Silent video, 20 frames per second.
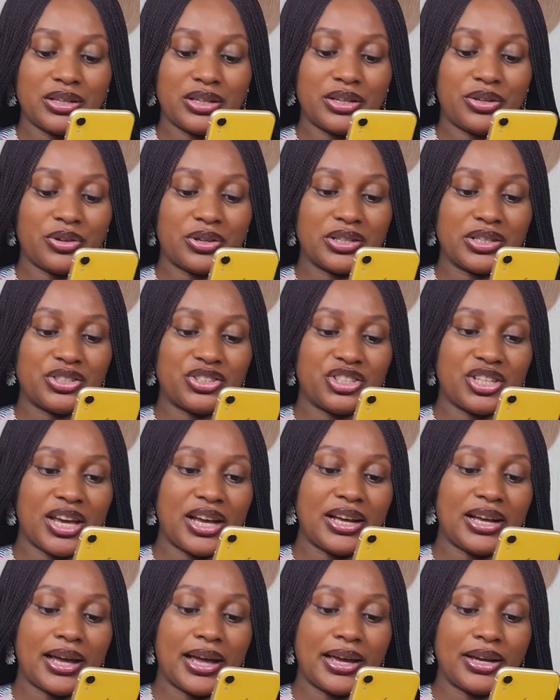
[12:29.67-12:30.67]
Click on the
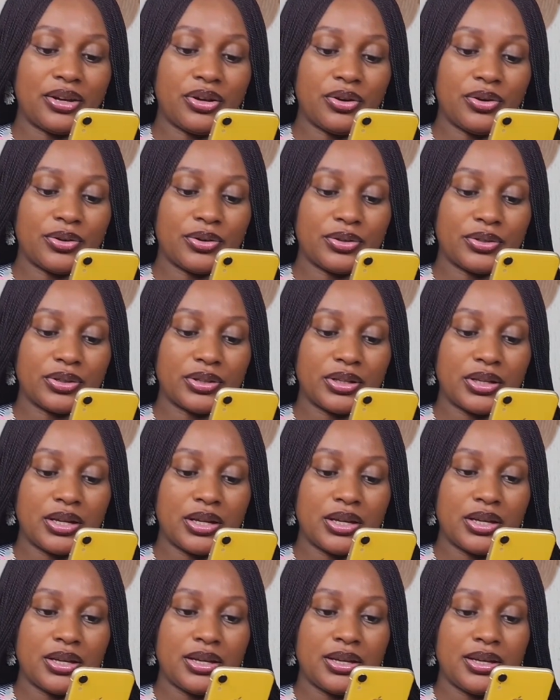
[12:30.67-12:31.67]
check icon.
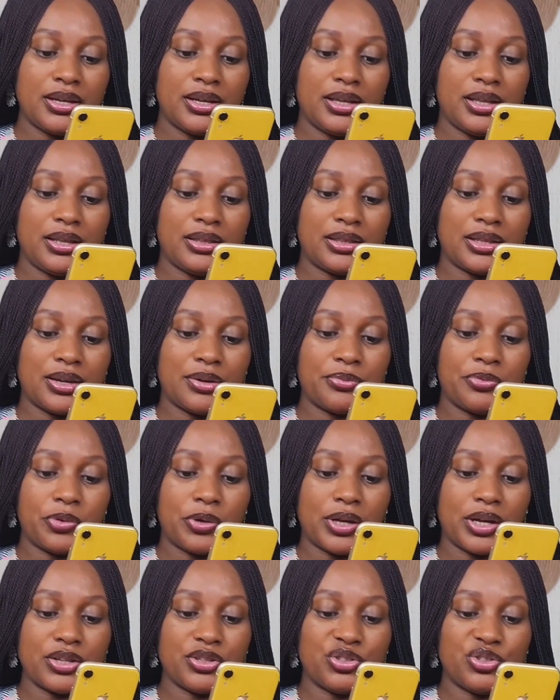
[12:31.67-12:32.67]
Then we
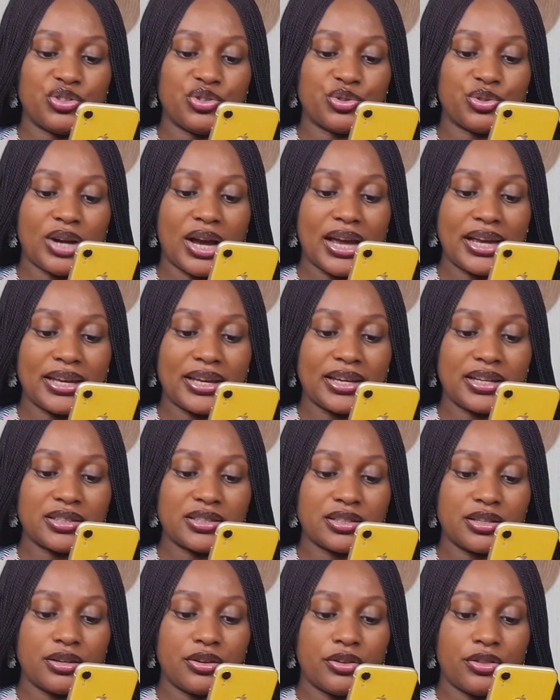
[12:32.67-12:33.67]
can drag
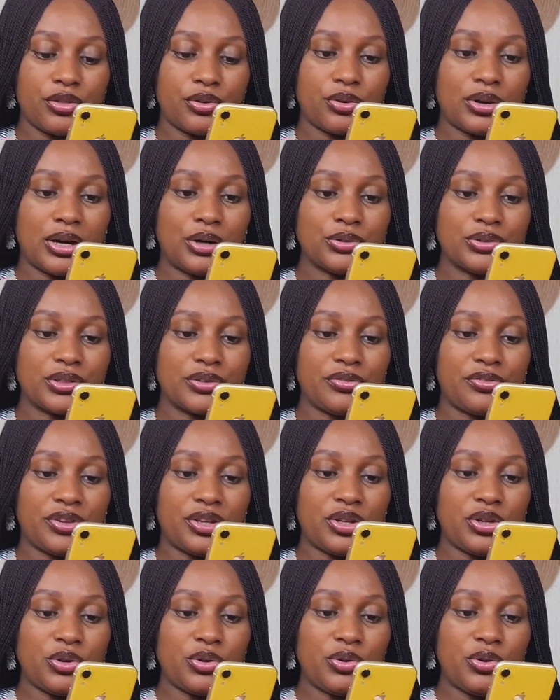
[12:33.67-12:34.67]
it throughout the
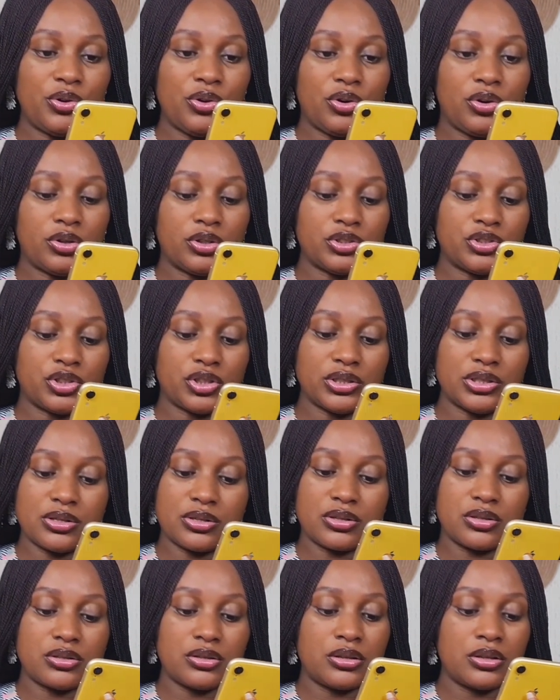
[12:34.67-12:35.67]
video, or
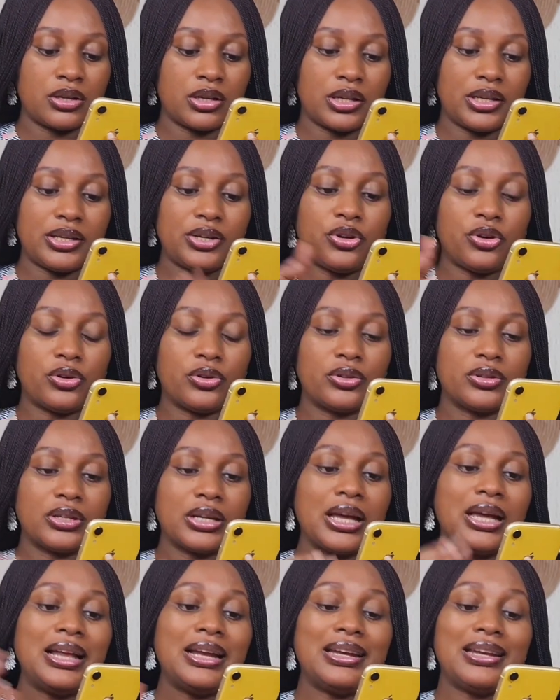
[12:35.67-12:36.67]
just click on
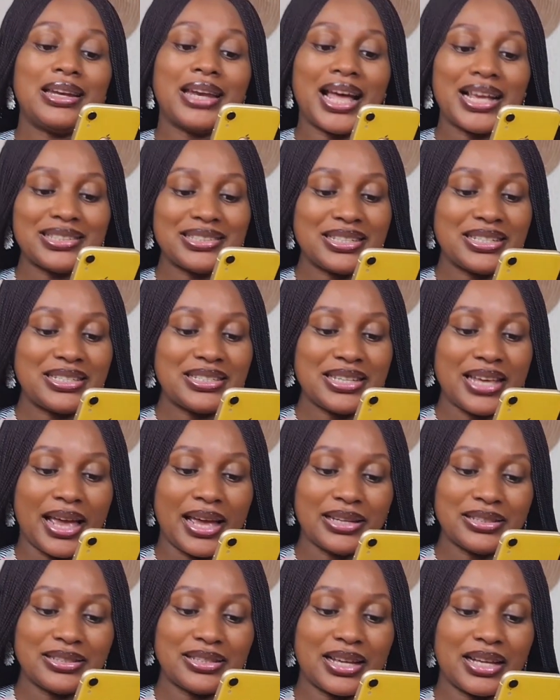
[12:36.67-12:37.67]
lasting
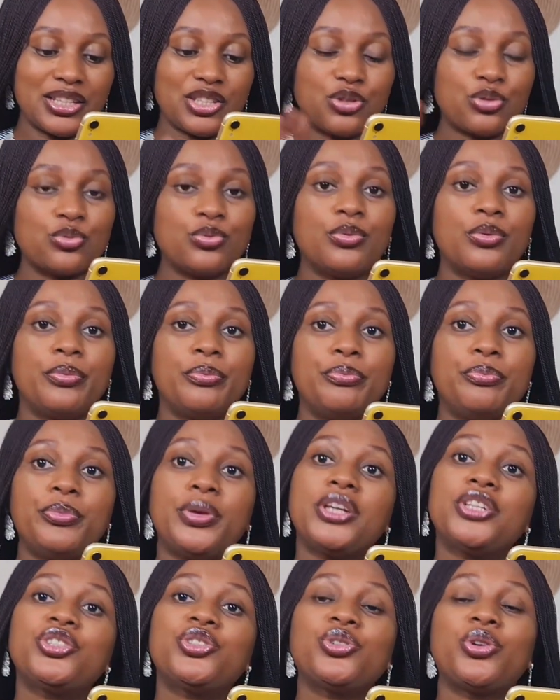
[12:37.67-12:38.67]
text and it will
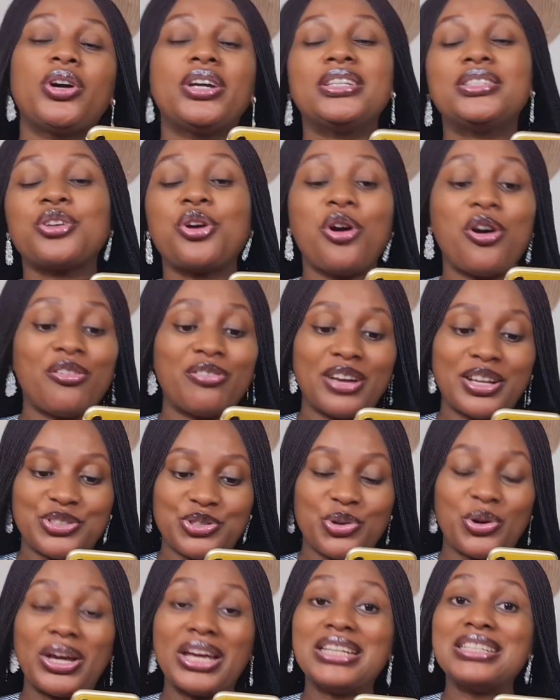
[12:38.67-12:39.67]
make sure it covers
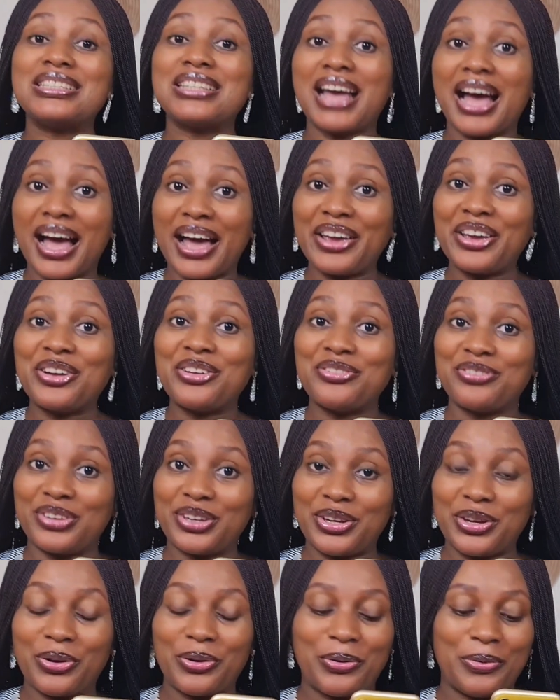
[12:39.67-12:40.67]
your entire
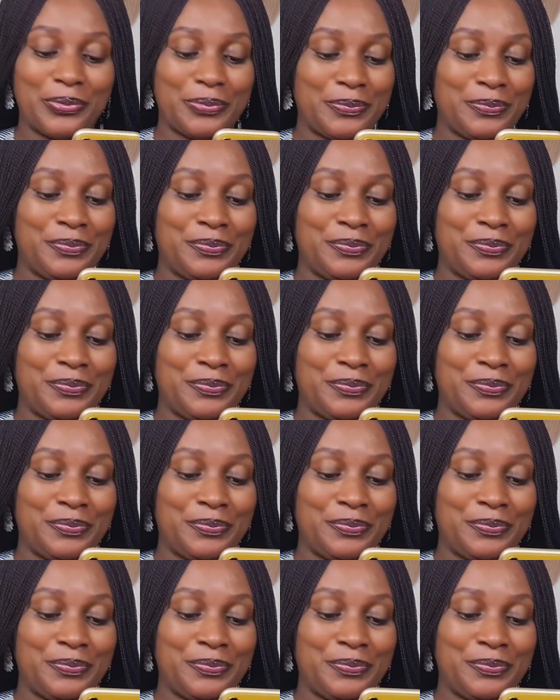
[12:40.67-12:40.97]
video.